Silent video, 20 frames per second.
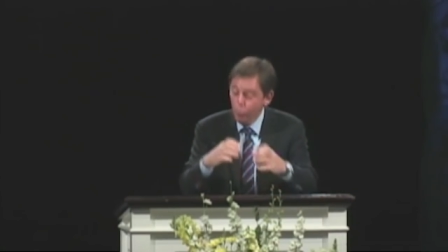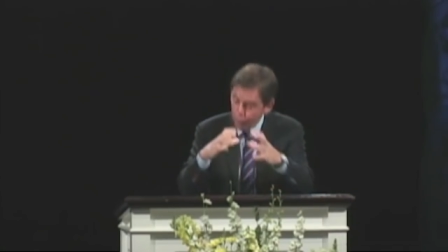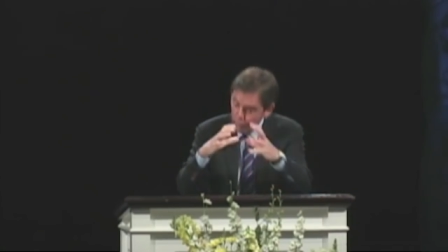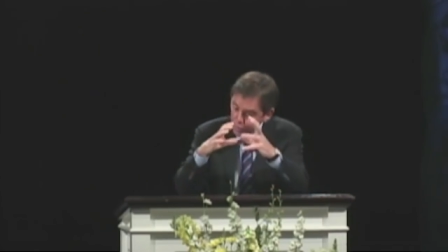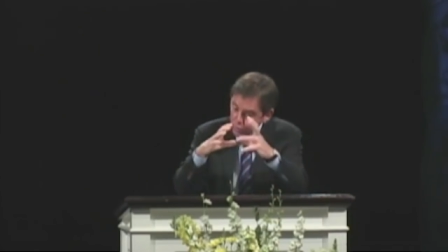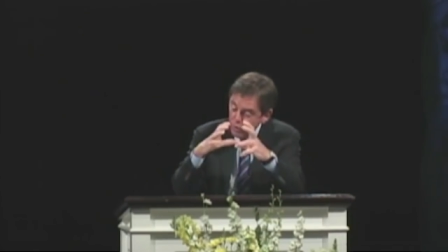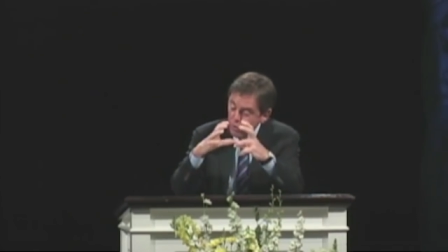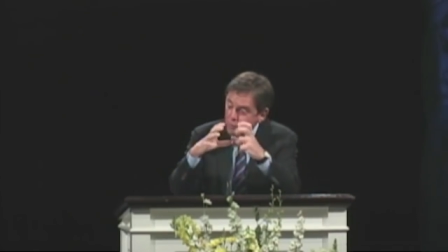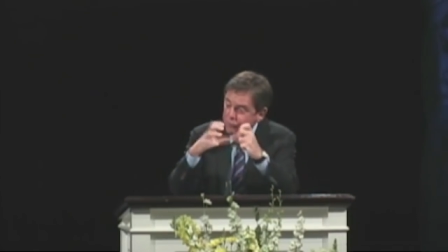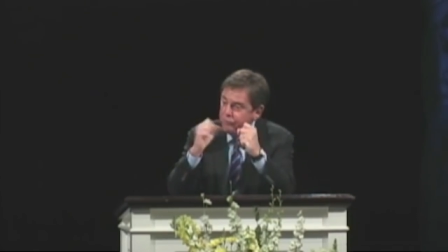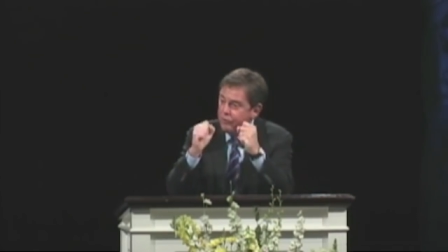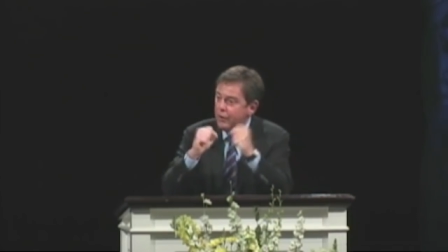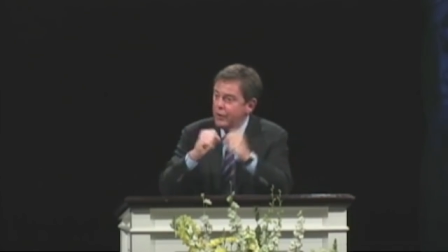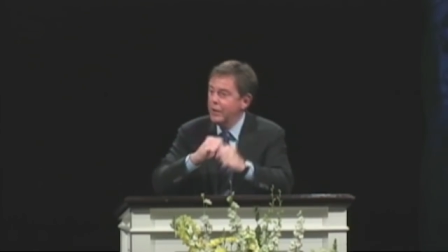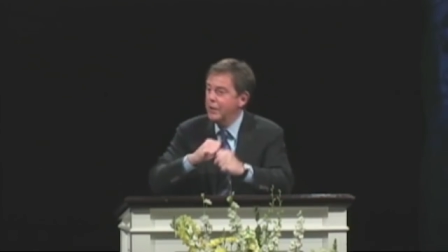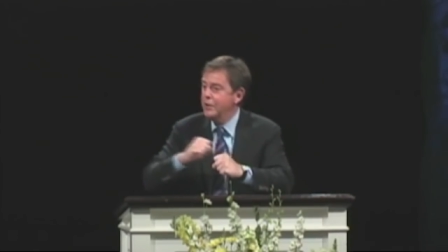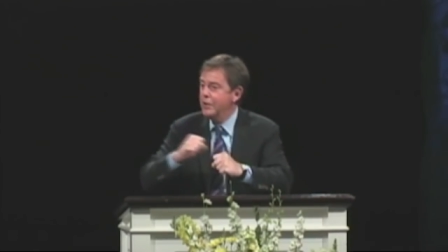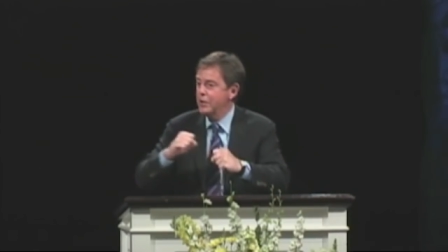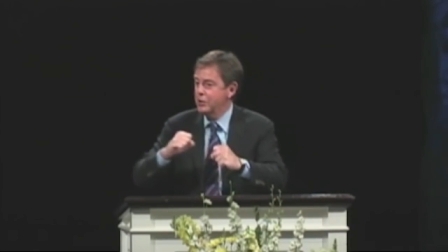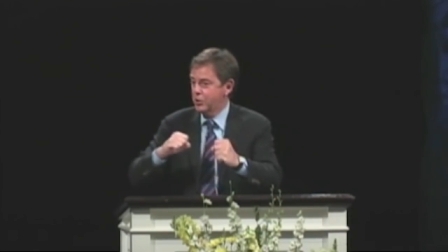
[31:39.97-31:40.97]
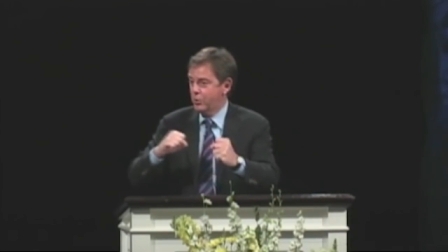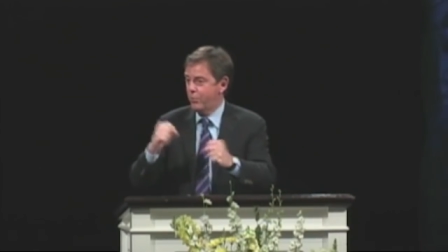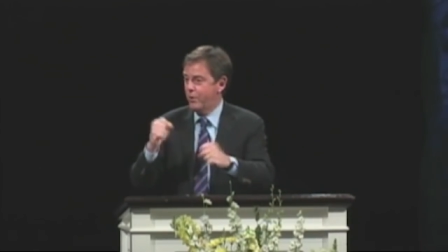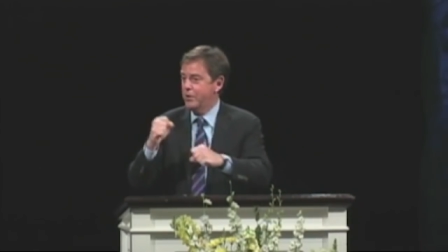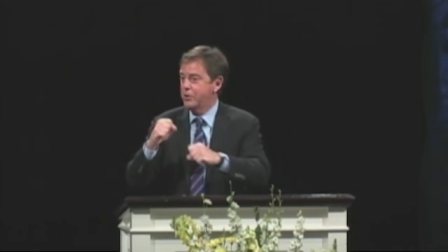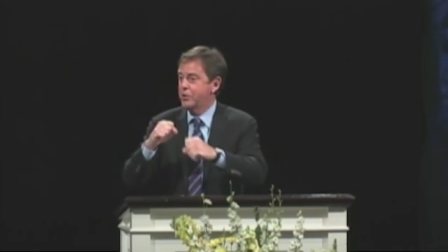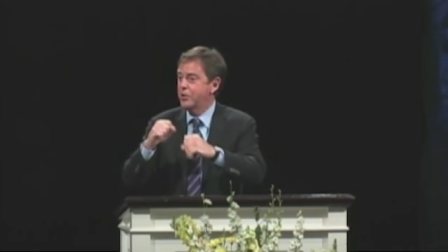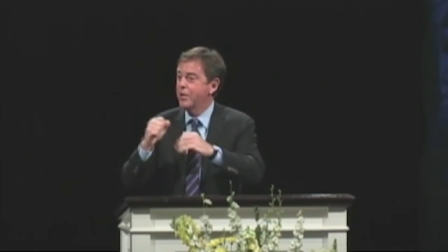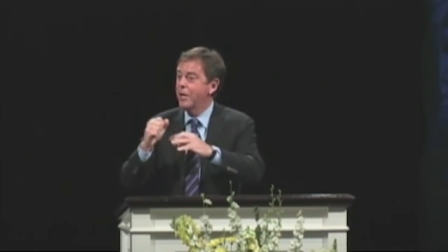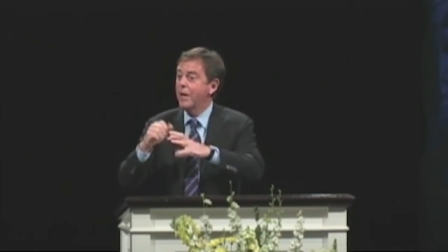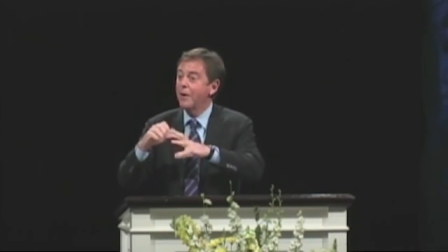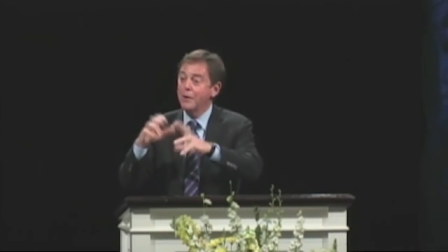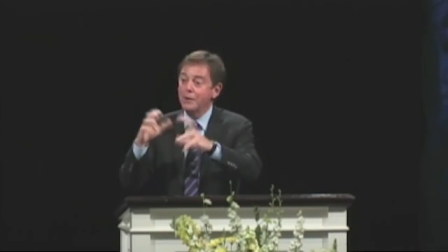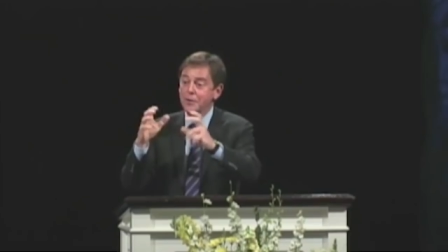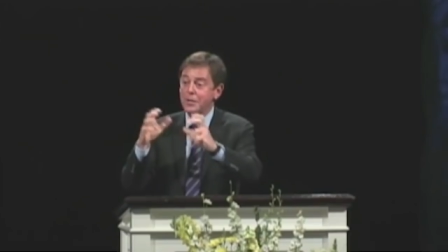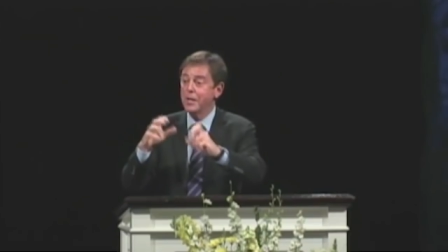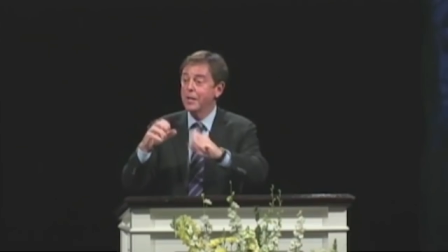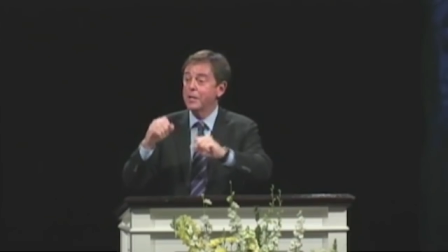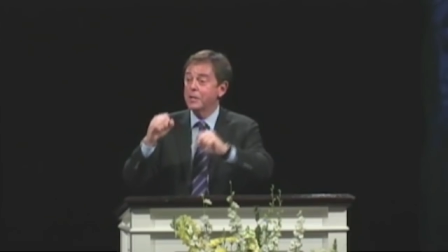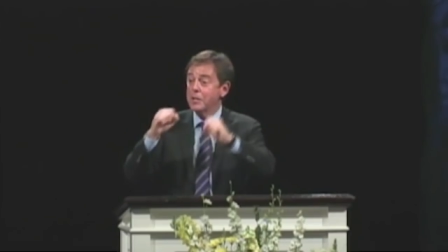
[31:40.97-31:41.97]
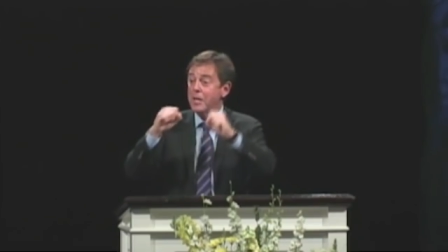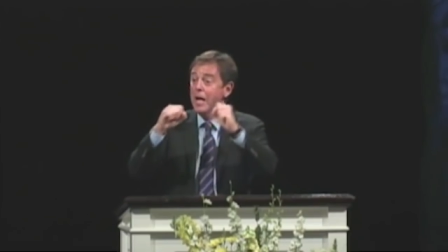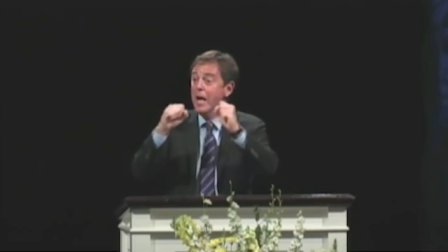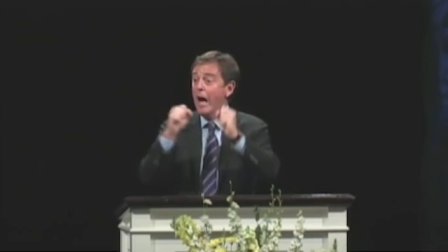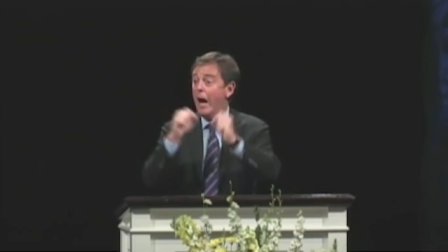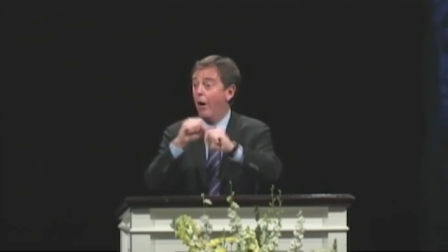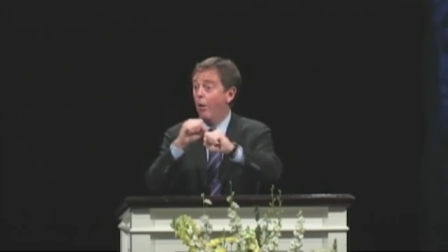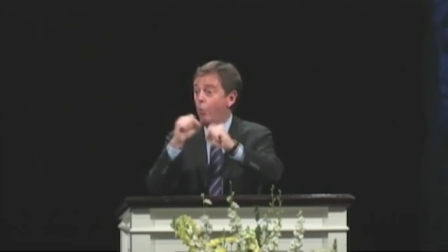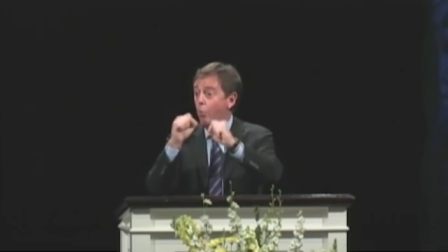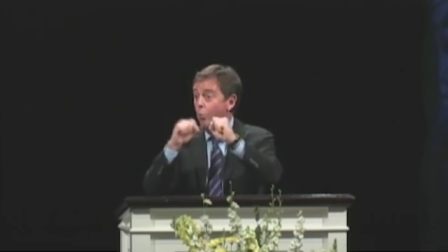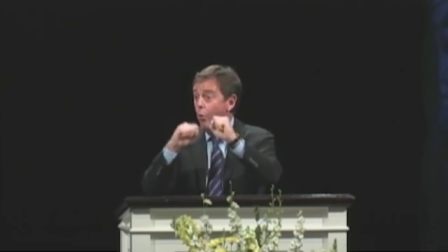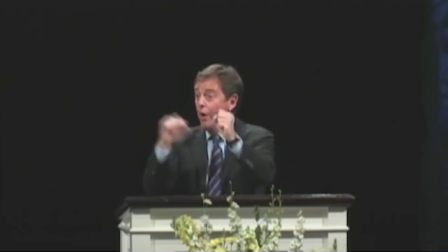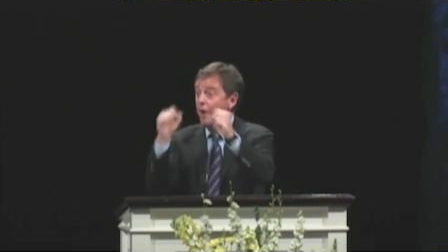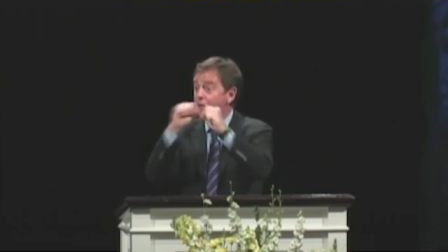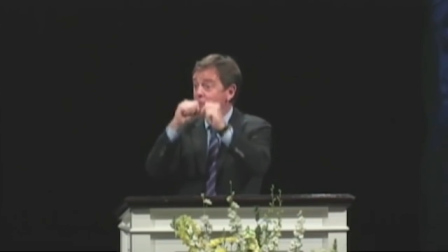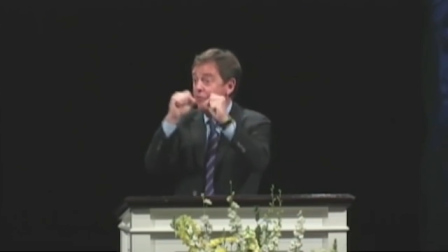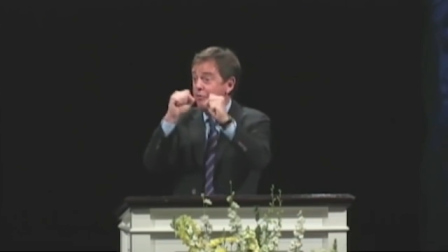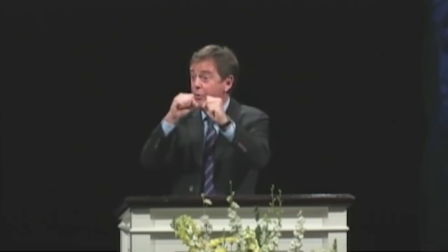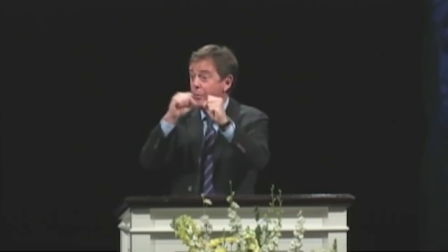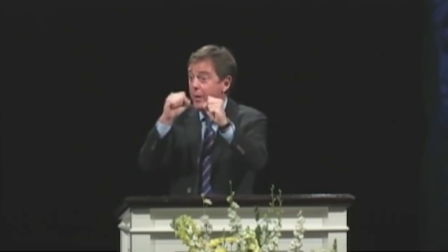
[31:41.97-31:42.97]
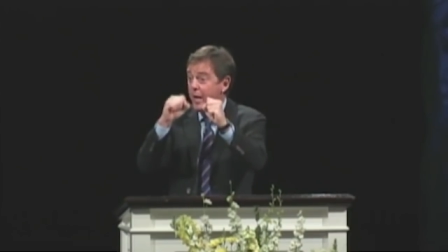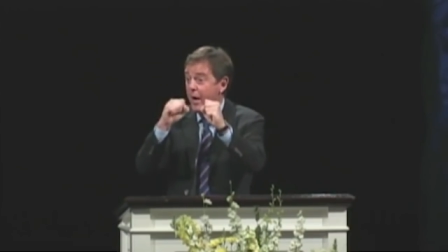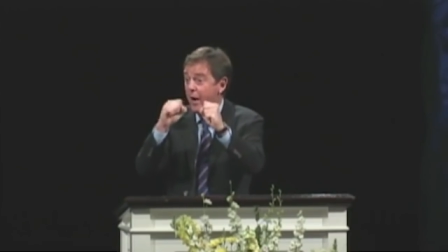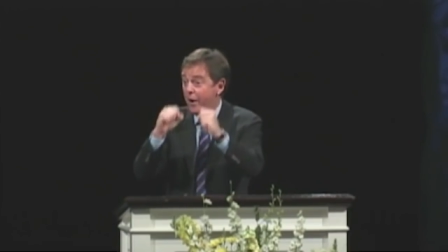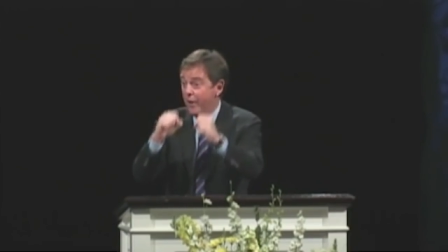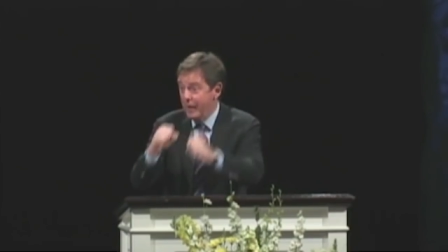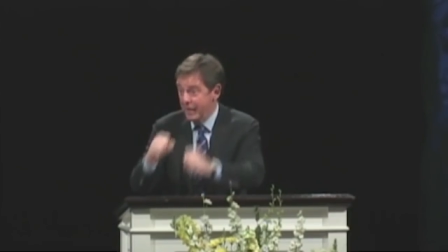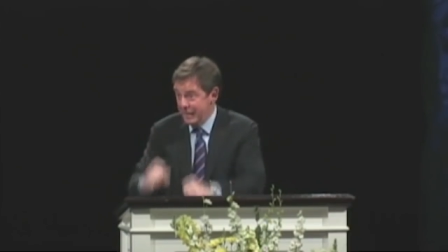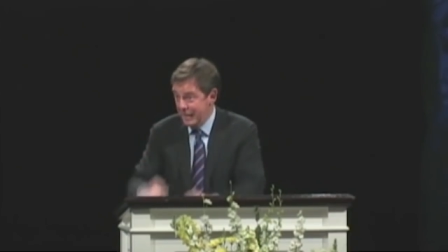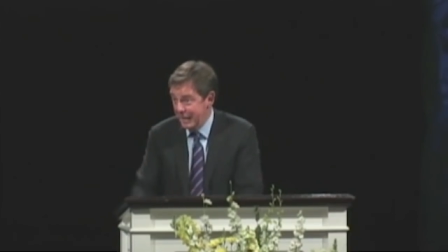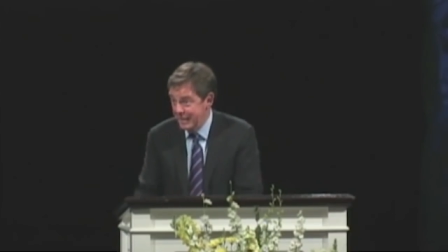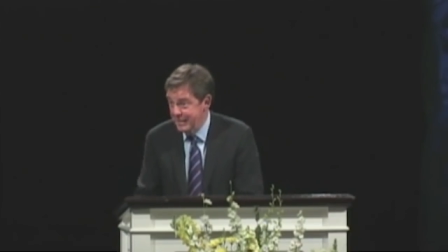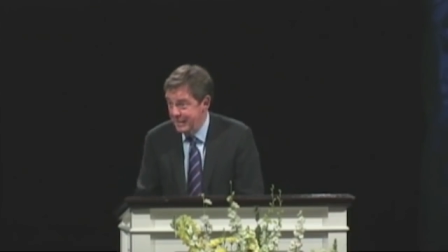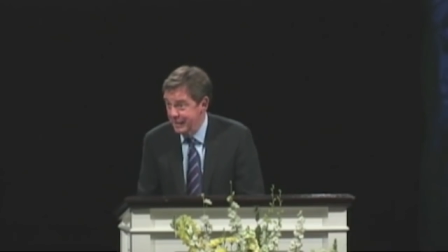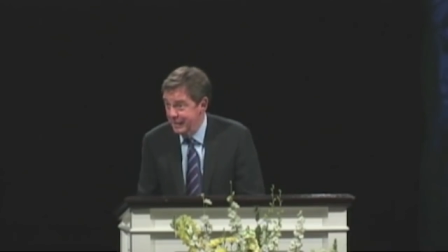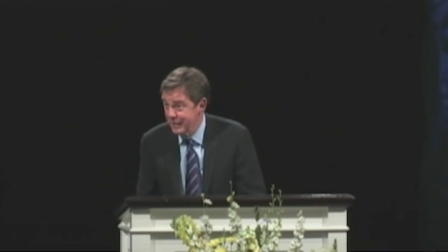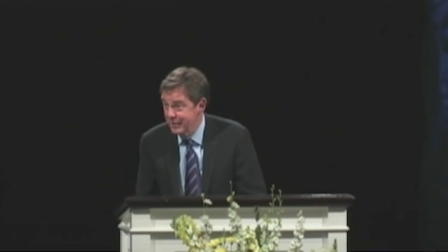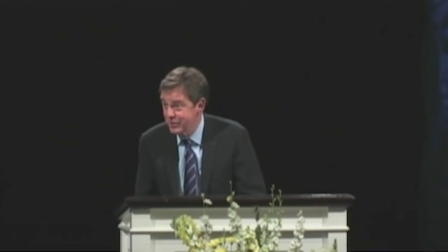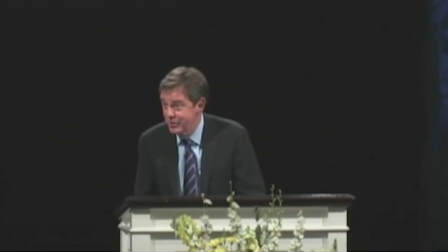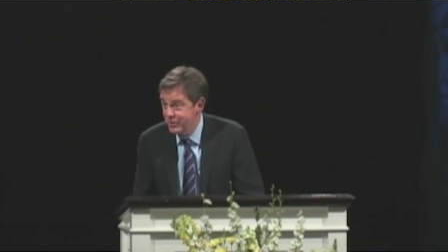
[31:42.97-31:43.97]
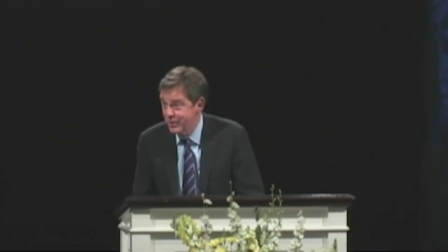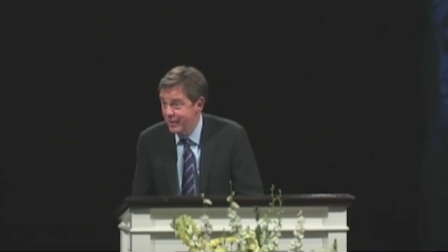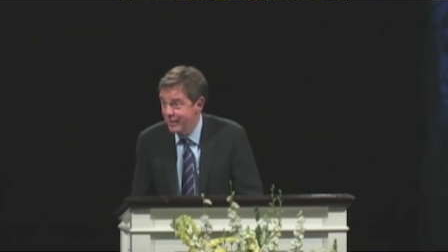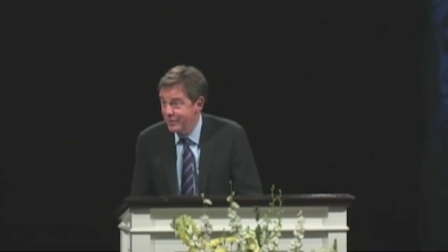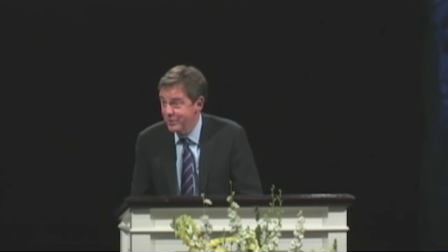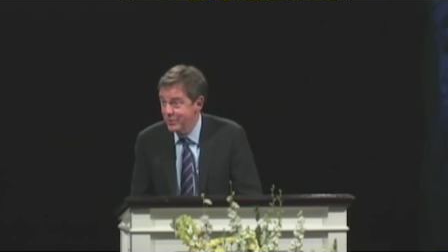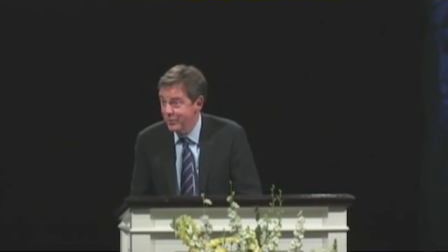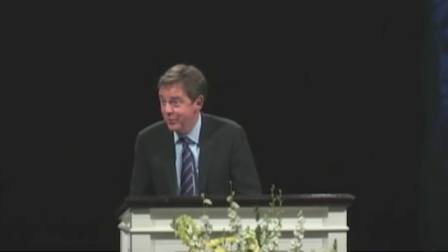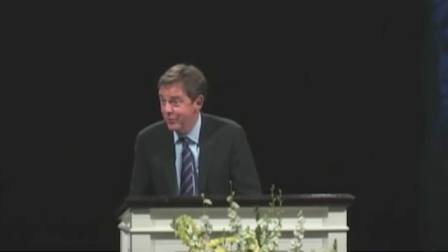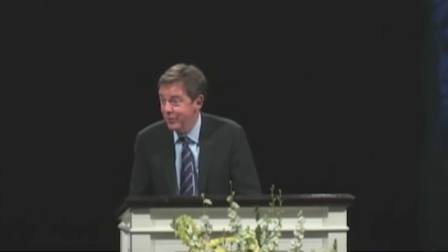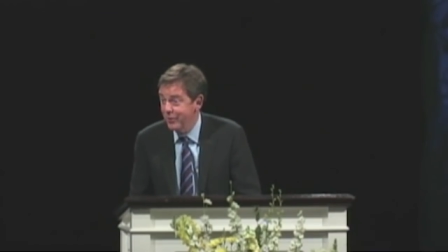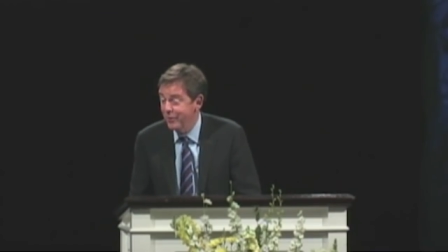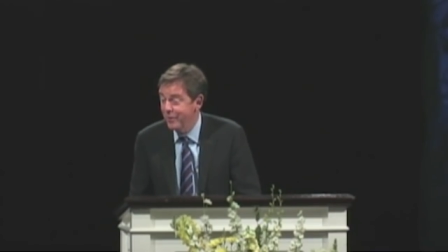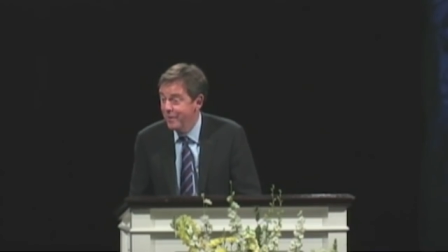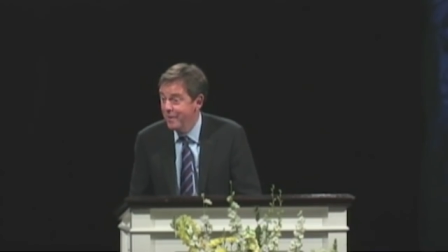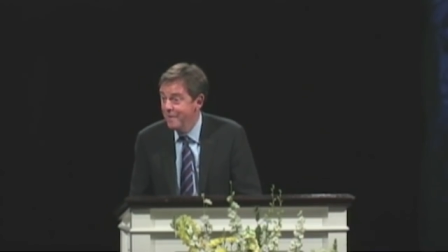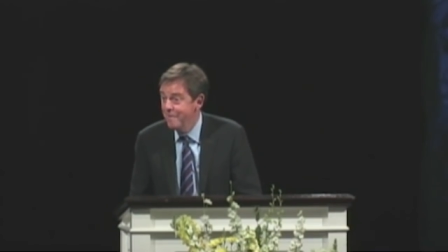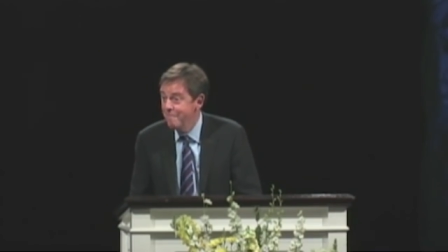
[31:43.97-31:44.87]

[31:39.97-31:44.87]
Will you fill in this questionnaire and tell us how wonderful we are to getting this thing to you?